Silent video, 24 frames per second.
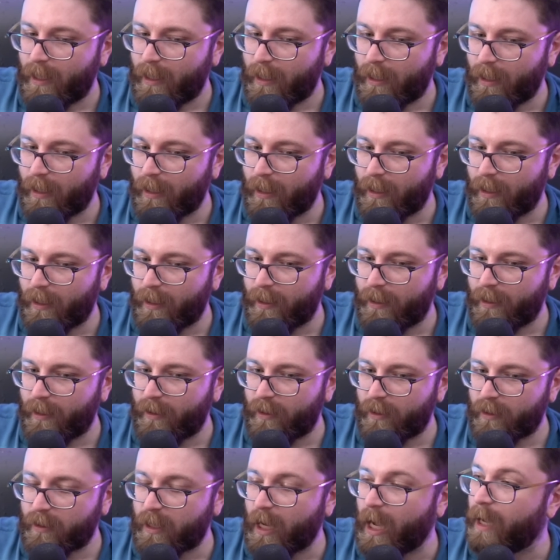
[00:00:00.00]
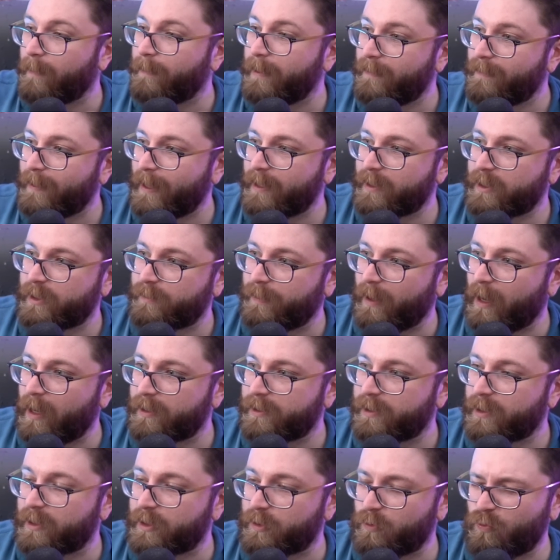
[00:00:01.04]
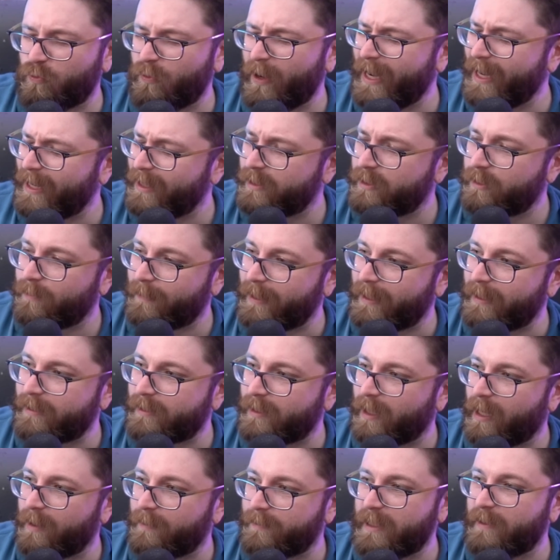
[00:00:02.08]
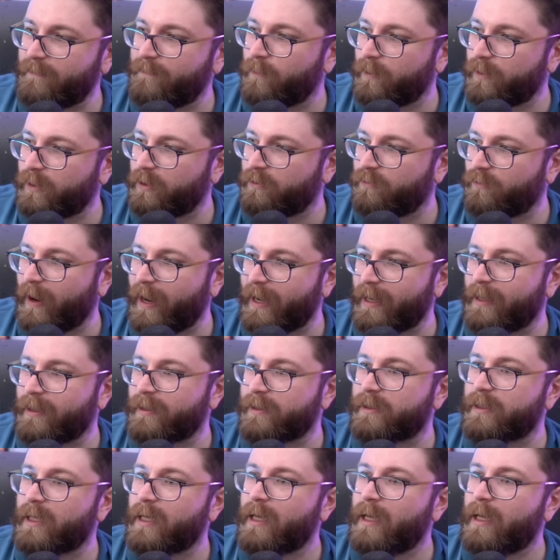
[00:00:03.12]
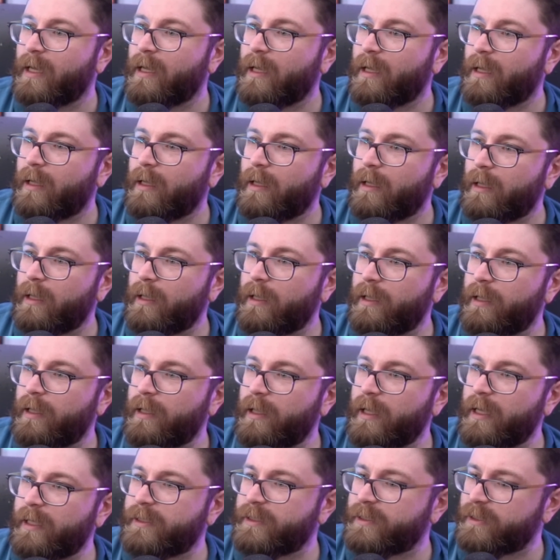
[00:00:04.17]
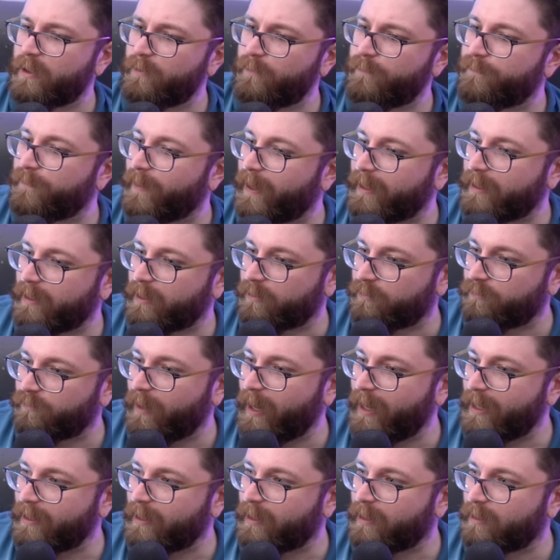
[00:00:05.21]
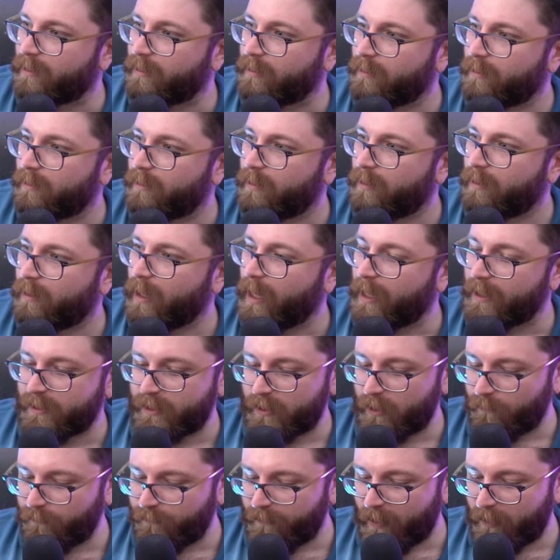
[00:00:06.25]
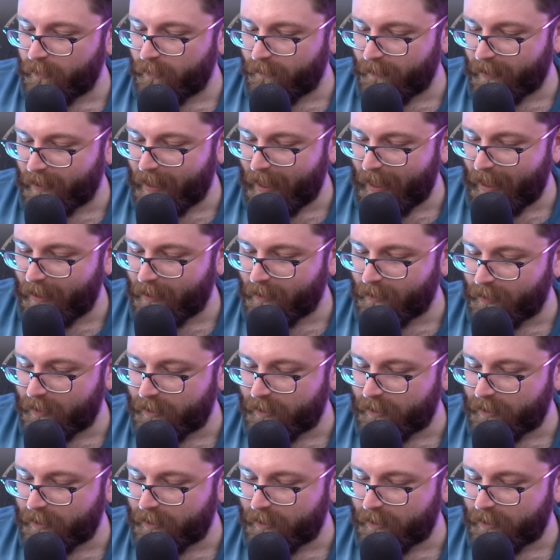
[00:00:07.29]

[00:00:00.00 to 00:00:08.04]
copy-paste bosses way too many times, even with the dragons, it's still fighting a dragon. I still found it mechanically